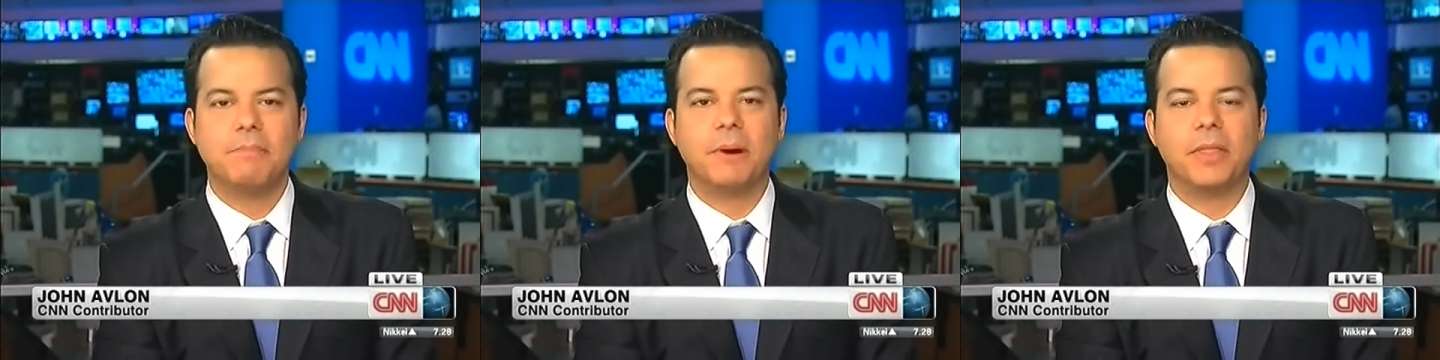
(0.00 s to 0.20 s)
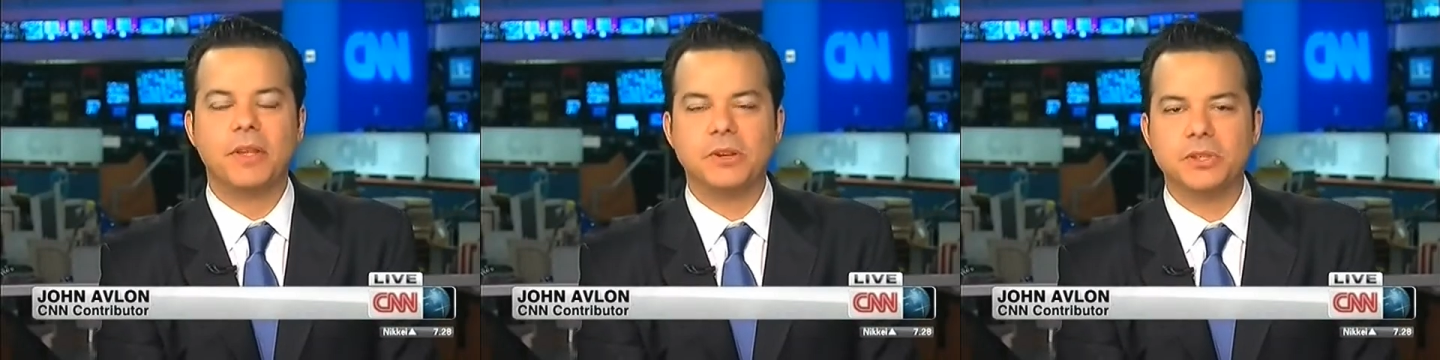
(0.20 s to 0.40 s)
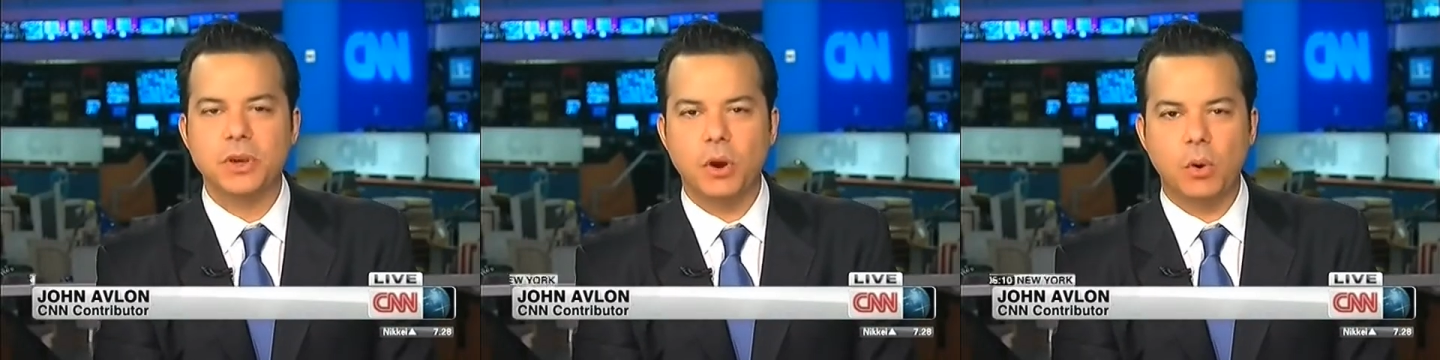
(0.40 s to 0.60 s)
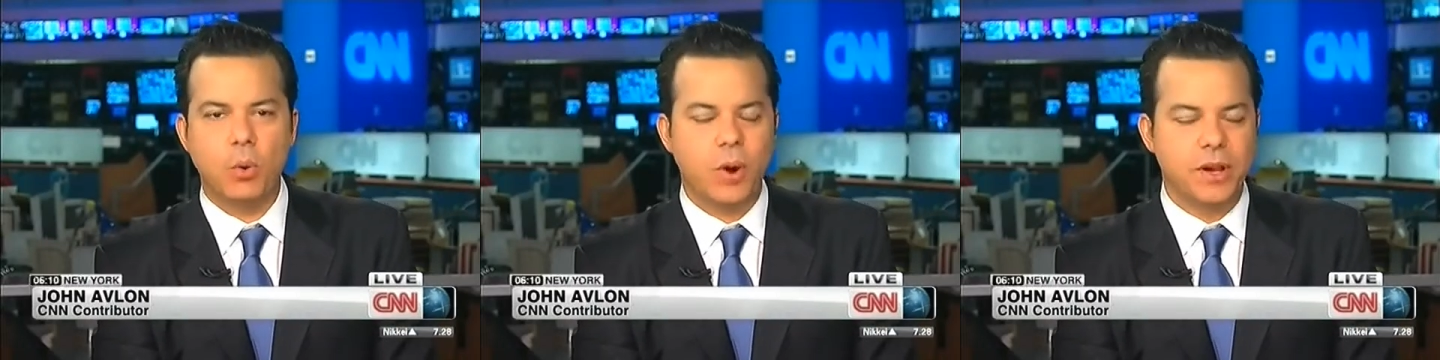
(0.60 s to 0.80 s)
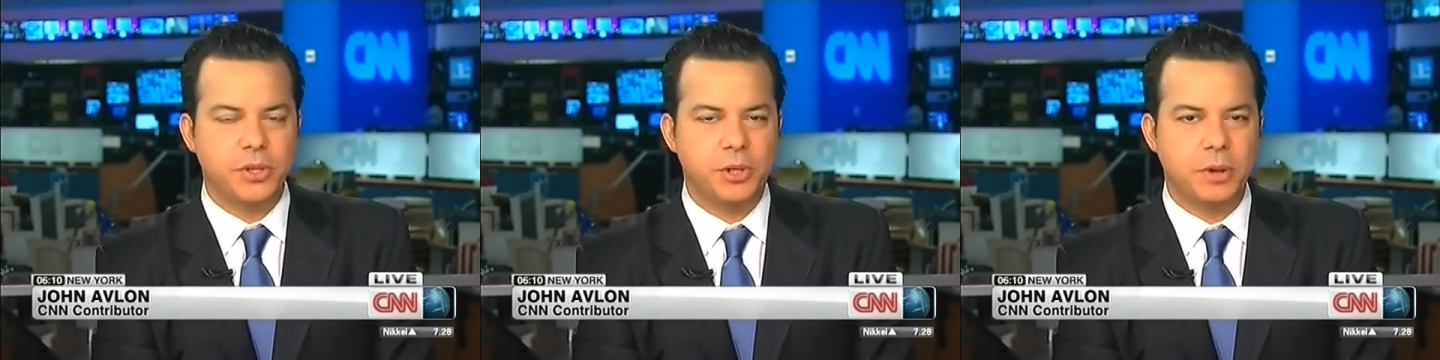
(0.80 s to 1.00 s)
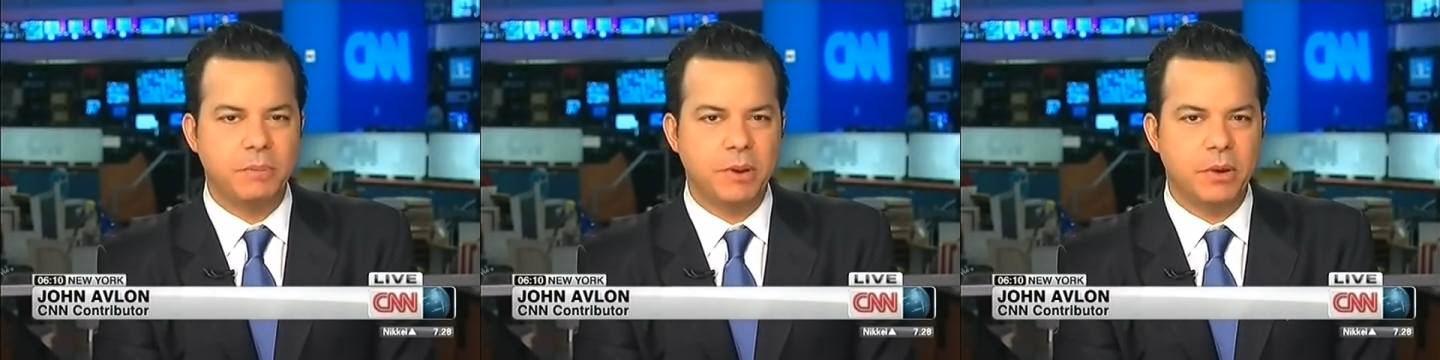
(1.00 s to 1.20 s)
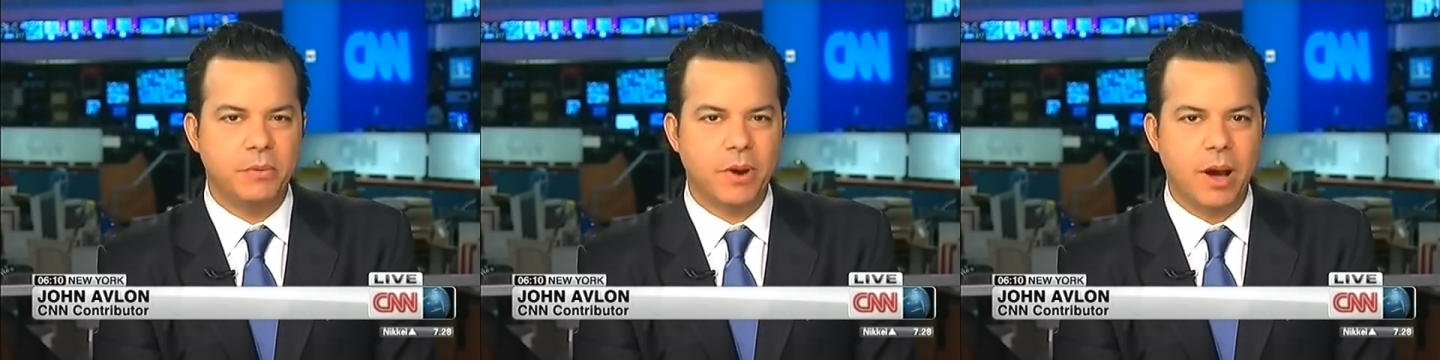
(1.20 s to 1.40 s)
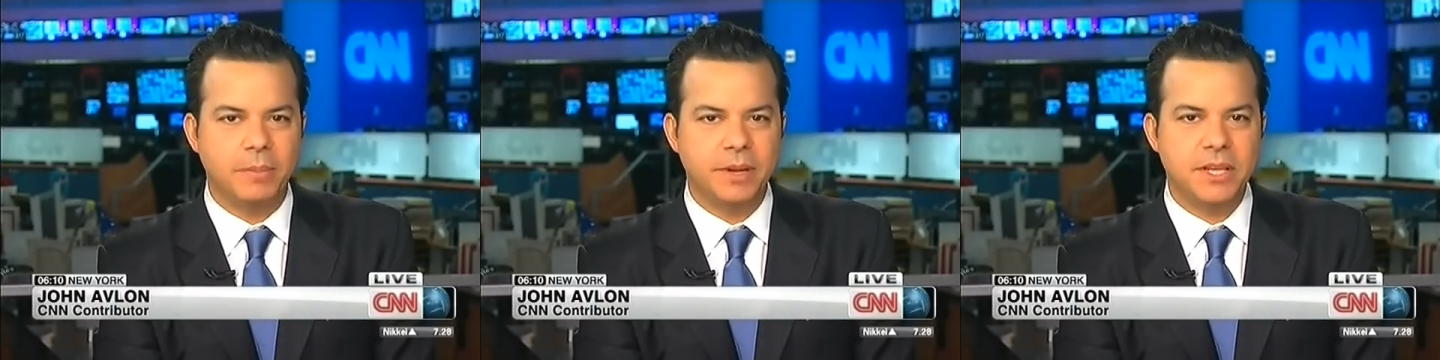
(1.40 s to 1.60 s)
but there's no question Mitt
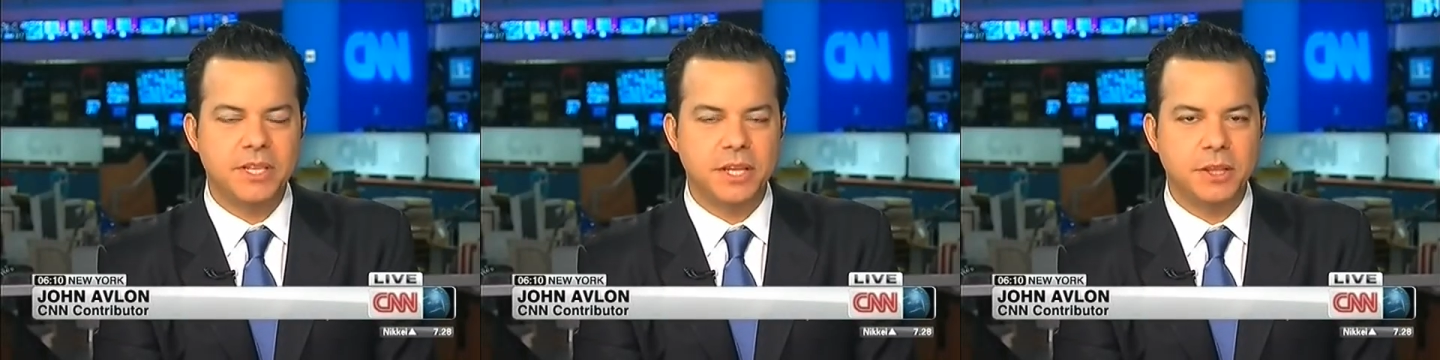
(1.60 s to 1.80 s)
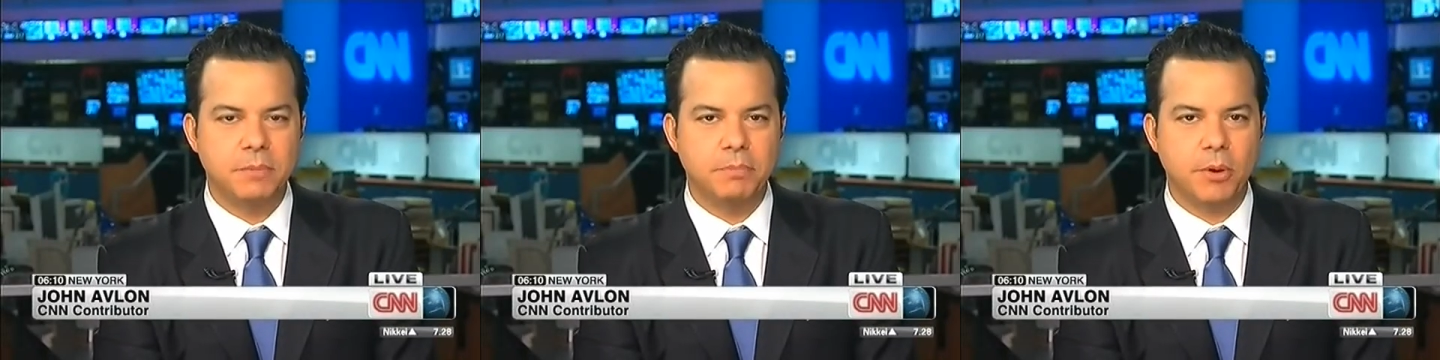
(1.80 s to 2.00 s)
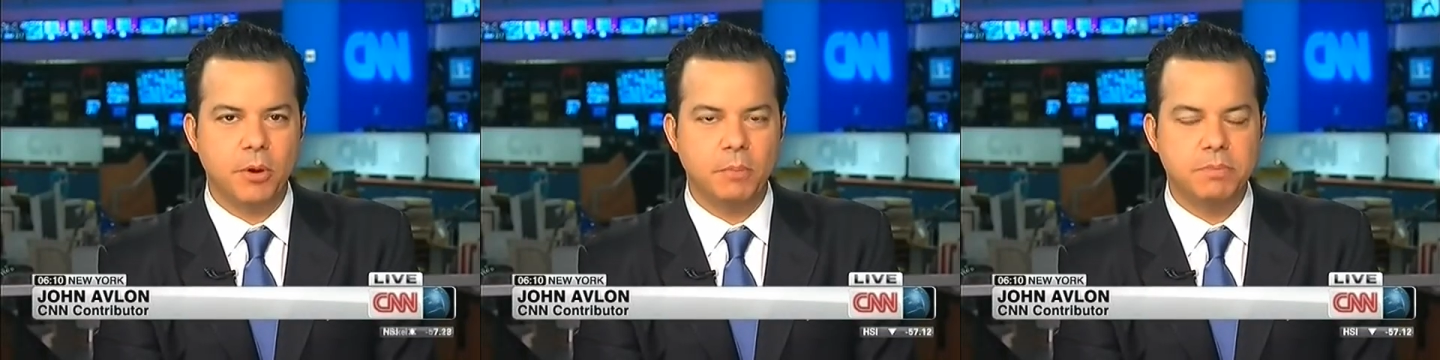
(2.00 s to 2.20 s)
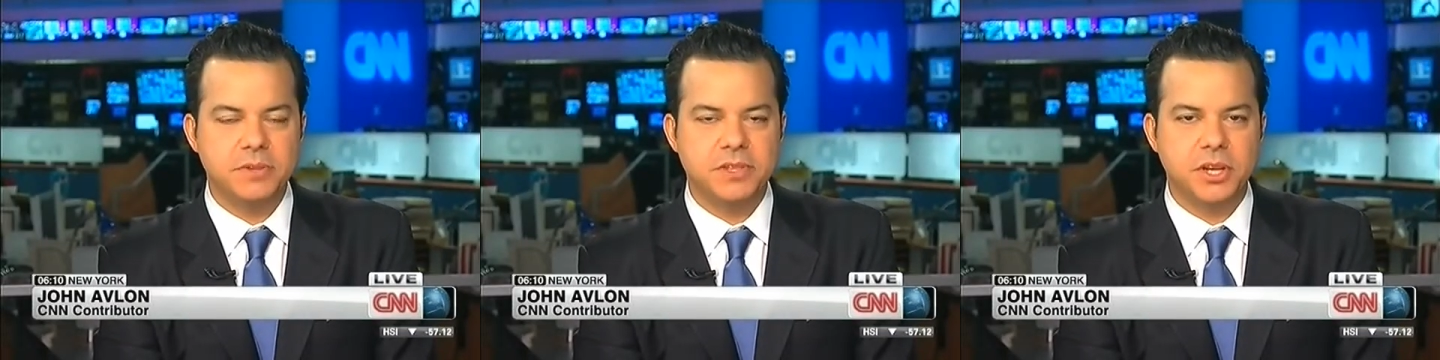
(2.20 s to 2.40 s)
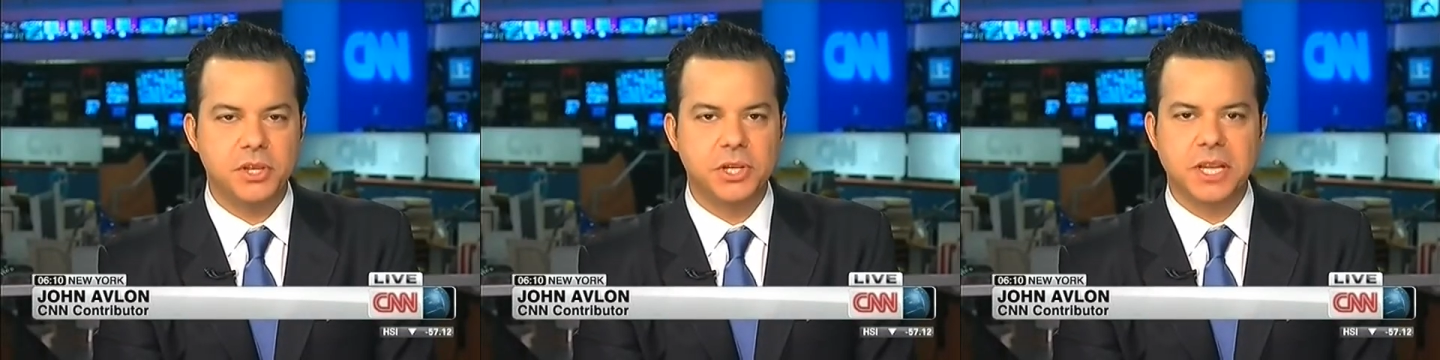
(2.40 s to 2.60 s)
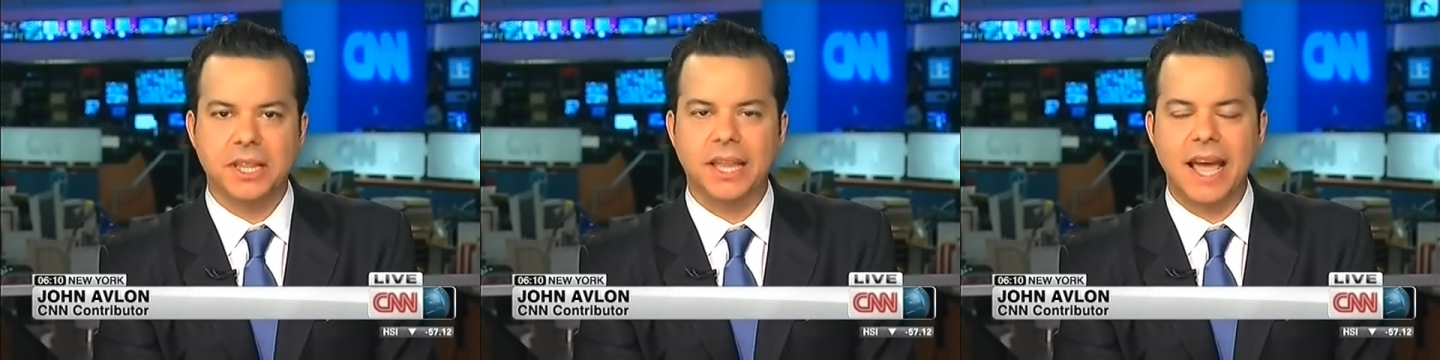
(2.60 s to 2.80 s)
Romney's in the pole position.